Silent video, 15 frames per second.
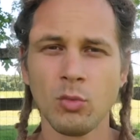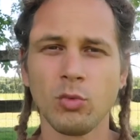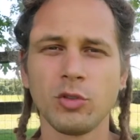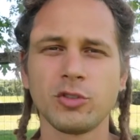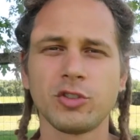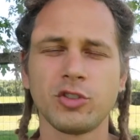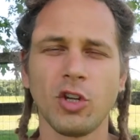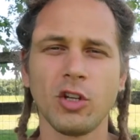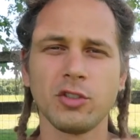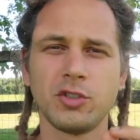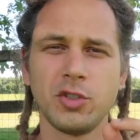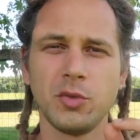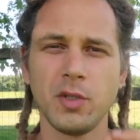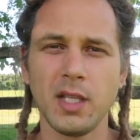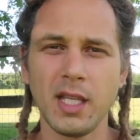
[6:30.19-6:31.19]
will start
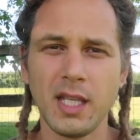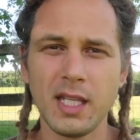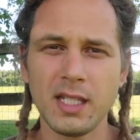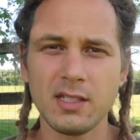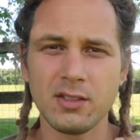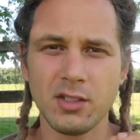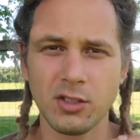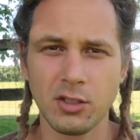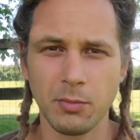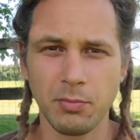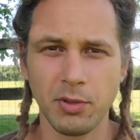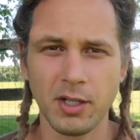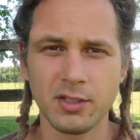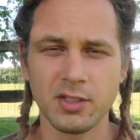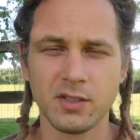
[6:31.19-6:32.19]
to ease the
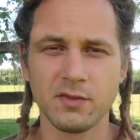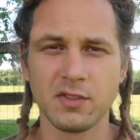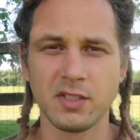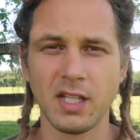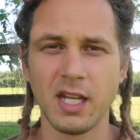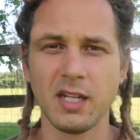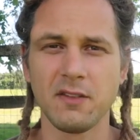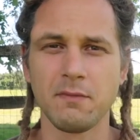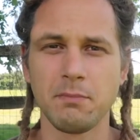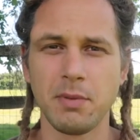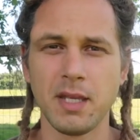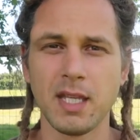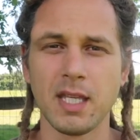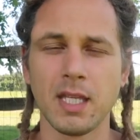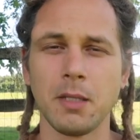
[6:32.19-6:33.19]
depressive state of
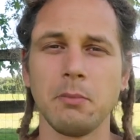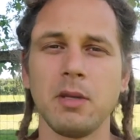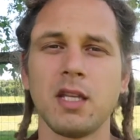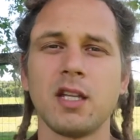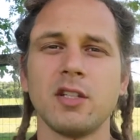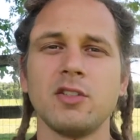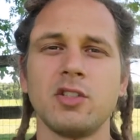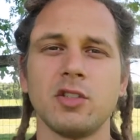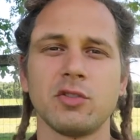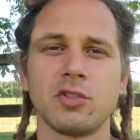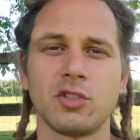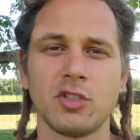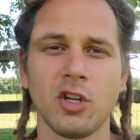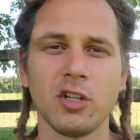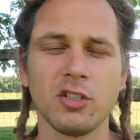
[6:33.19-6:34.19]
being because you'll
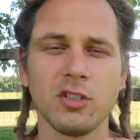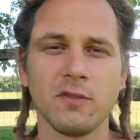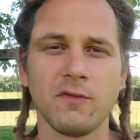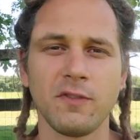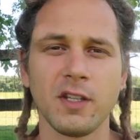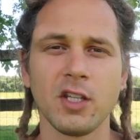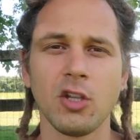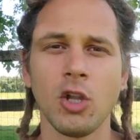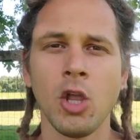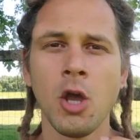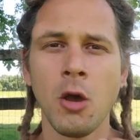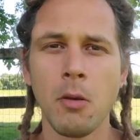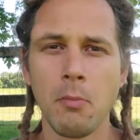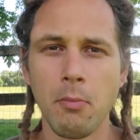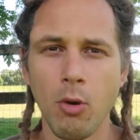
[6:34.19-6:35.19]
start to feel
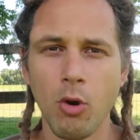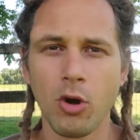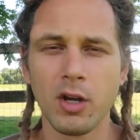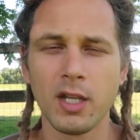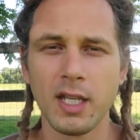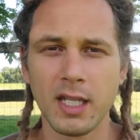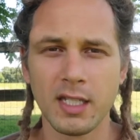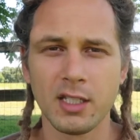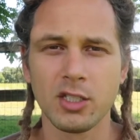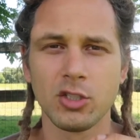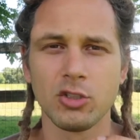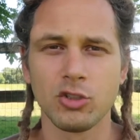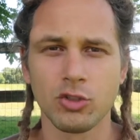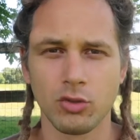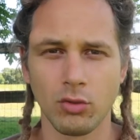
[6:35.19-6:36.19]
more in
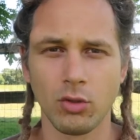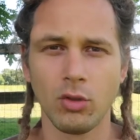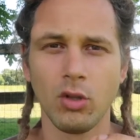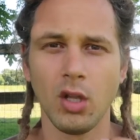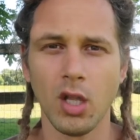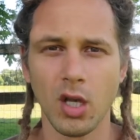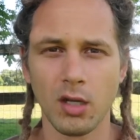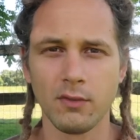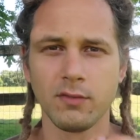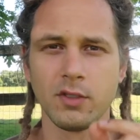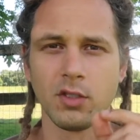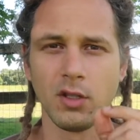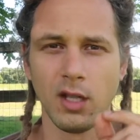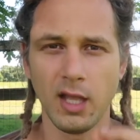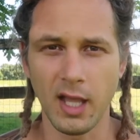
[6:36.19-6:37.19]
control of
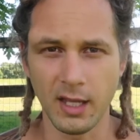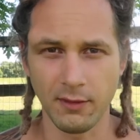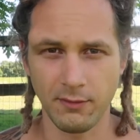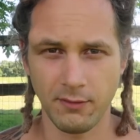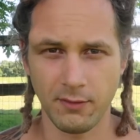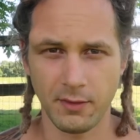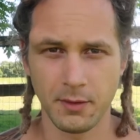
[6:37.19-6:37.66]
your life.